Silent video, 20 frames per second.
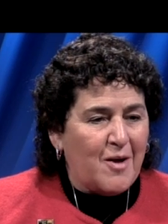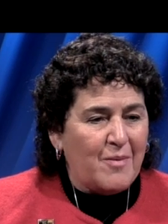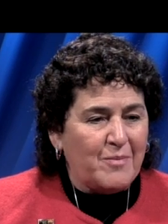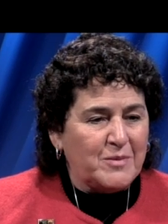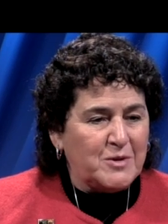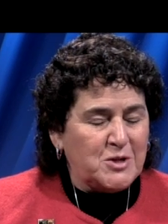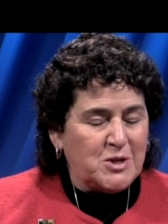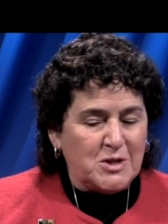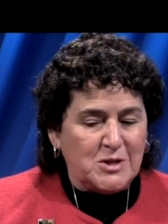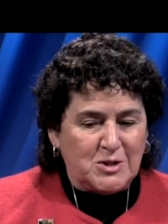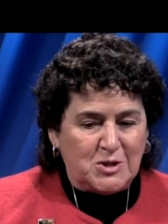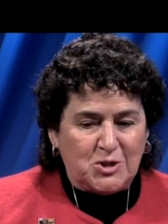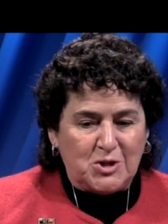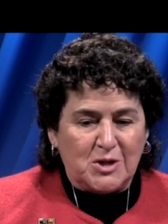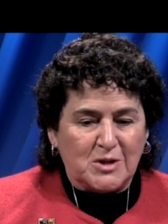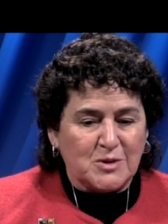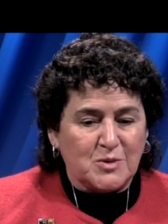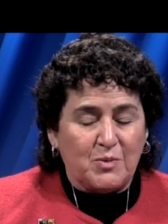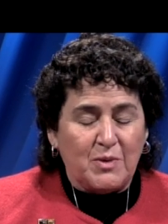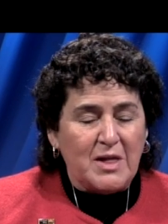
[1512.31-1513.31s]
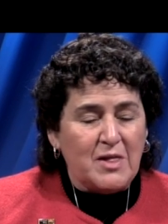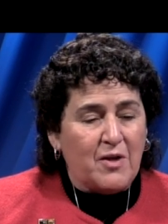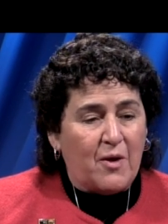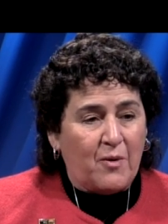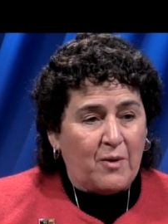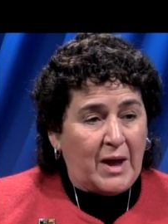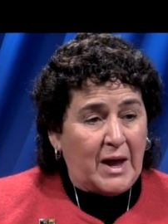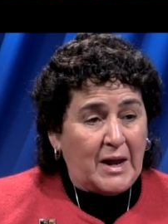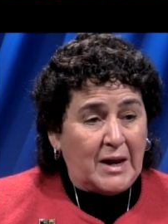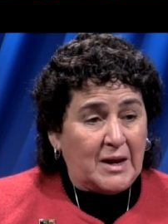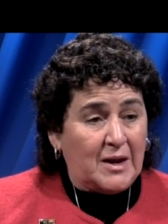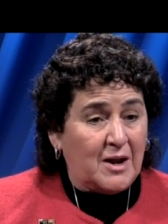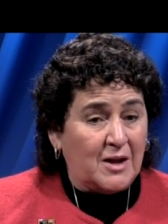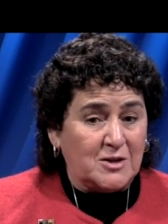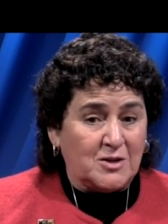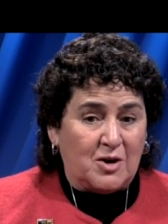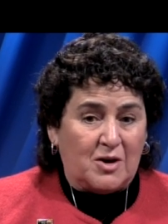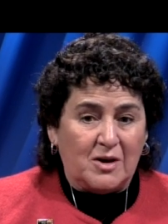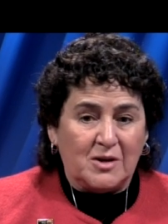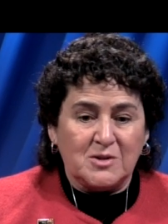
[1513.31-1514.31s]
she's just relocated. I
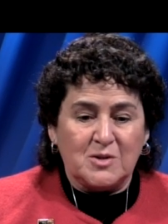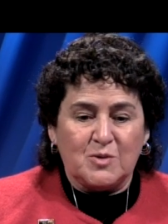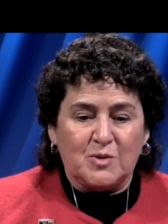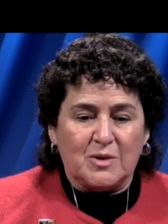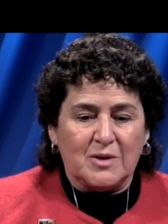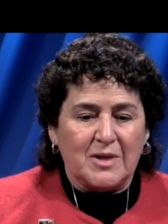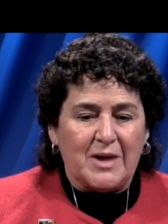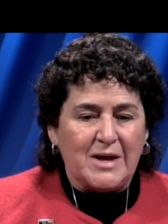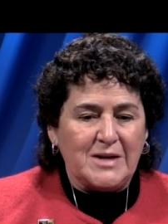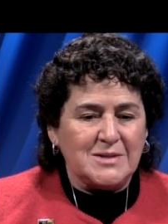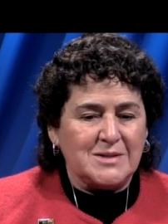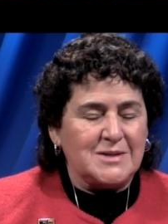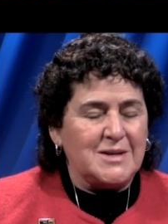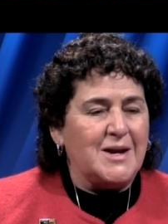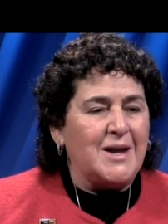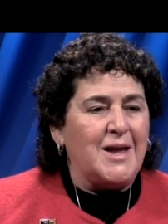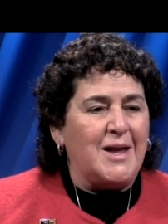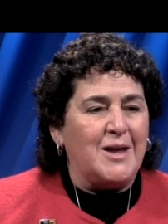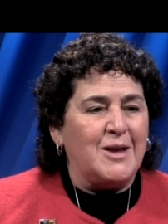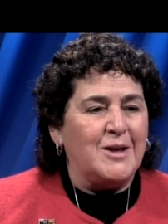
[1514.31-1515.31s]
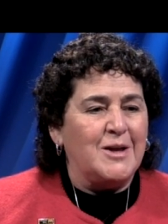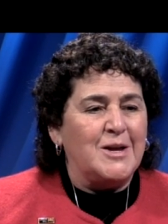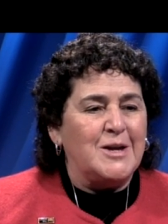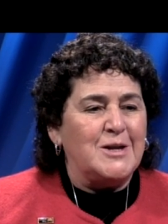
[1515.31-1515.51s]
talked to her last night.